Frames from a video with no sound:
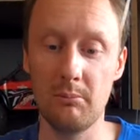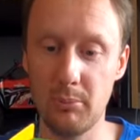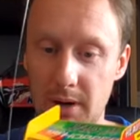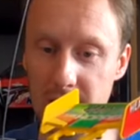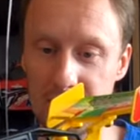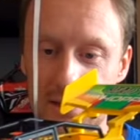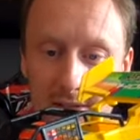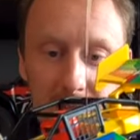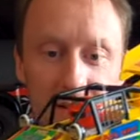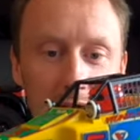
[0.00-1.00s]
But
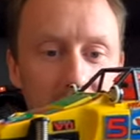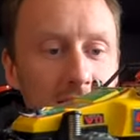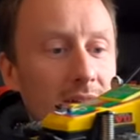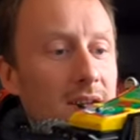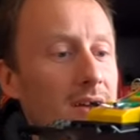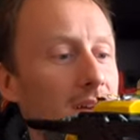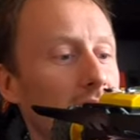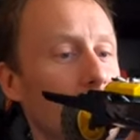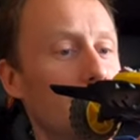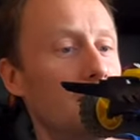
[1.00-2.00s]

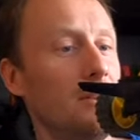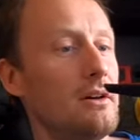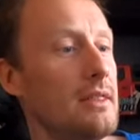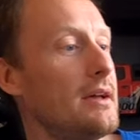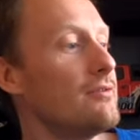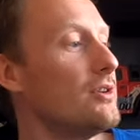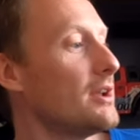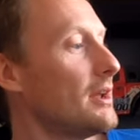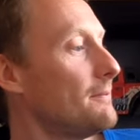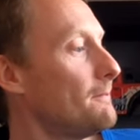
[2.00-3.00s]
now that I've
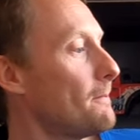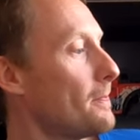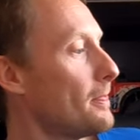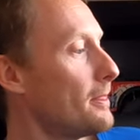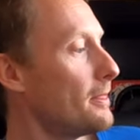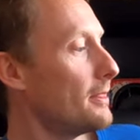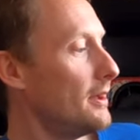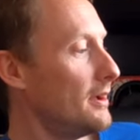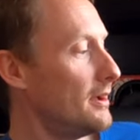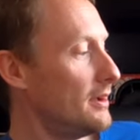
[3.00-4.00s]
got it,
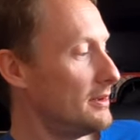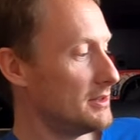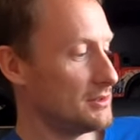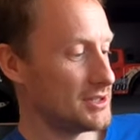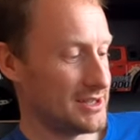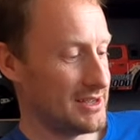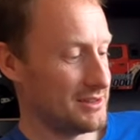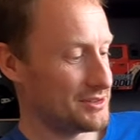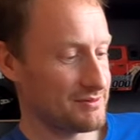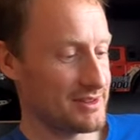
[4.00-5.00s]
and it
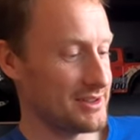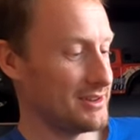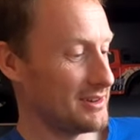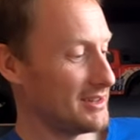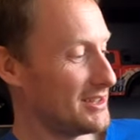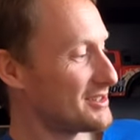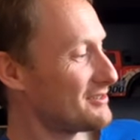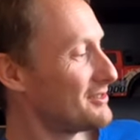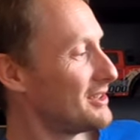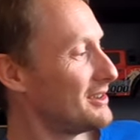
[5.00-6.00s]
looks really good. It does
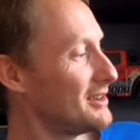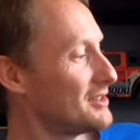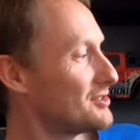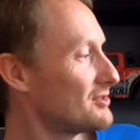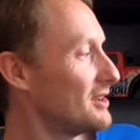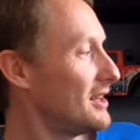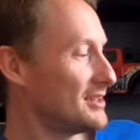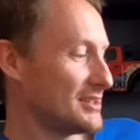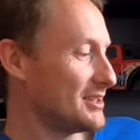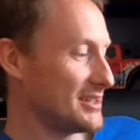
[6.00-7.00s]
look really good.
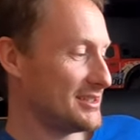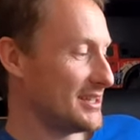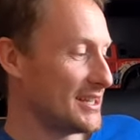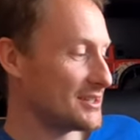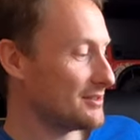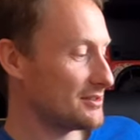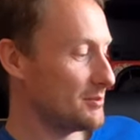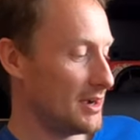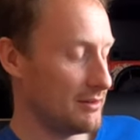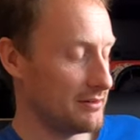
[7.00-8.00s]
It's identical to
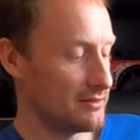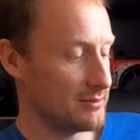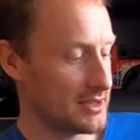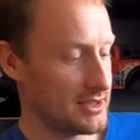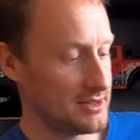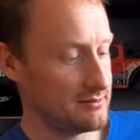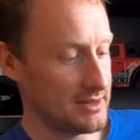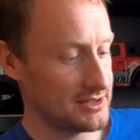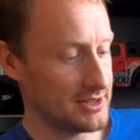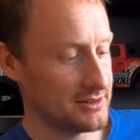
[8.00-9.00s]
my one from my kit,
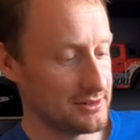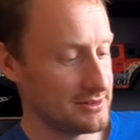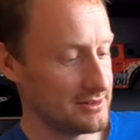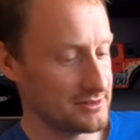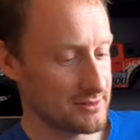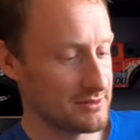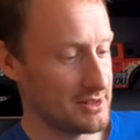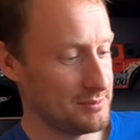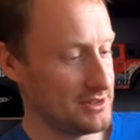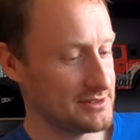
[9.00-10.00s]
my childhood. So I'm
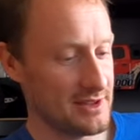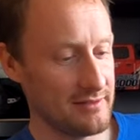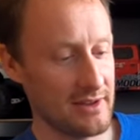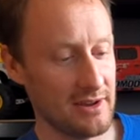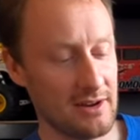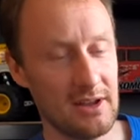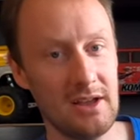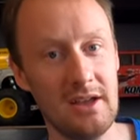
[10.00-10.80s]
really pleased to have it here.